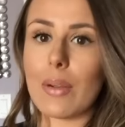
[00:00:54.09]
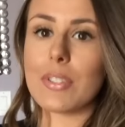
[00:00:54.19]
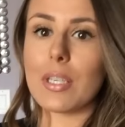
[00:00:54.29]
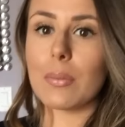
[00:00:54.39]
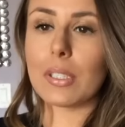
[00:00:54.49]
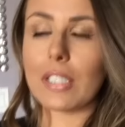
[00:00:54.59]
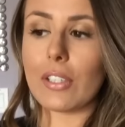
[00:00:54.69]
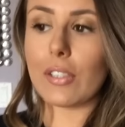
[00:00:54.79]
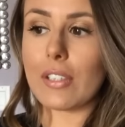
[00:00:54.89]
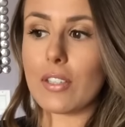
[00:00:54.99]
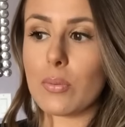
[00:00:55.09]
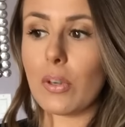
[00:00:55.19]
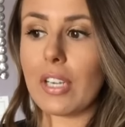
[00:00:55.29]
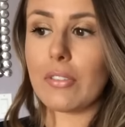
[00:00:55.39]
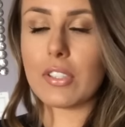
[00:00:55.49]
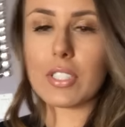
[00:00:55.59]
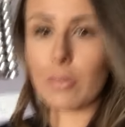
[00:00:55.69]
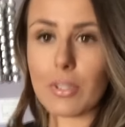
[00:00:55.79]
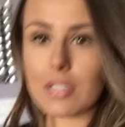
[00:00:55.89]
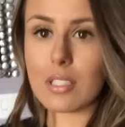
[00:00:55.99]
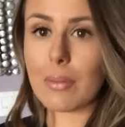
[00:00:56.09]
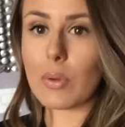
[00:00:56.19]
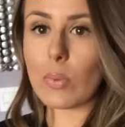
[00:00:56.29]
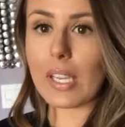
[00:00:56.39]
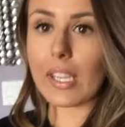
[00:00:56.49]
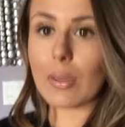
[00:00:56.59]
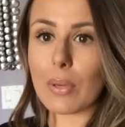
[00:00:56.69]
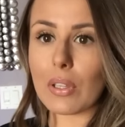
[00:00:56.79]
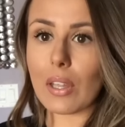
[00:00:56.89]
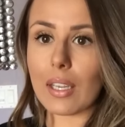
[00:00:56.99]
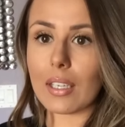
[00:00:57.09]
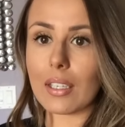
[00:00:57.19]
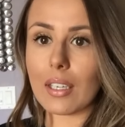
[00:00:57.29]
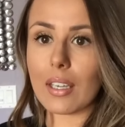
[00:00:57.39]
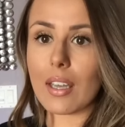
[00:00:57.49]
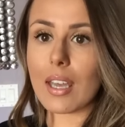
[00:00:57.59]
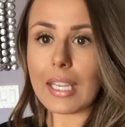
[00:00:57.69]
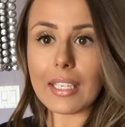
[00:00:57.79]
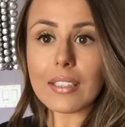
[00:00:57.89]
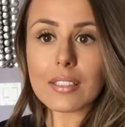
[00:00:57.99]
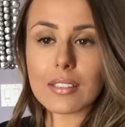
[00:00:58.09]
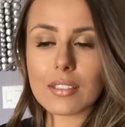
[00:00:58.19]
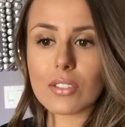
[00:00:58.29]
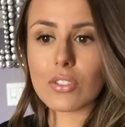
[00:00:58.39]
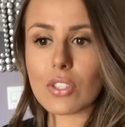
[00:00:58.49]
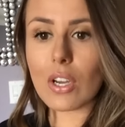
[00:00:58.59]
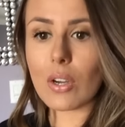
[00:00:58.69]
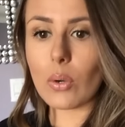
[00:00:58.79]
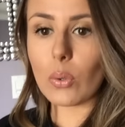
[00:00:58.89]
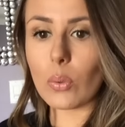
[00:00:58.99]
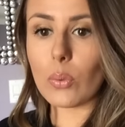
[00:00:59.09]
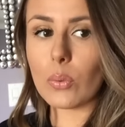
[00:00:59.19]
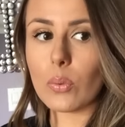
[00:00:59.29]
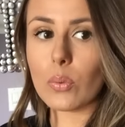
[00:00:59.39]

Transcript: I was up really early this morning. For some reason, I've been waking up at like 8 so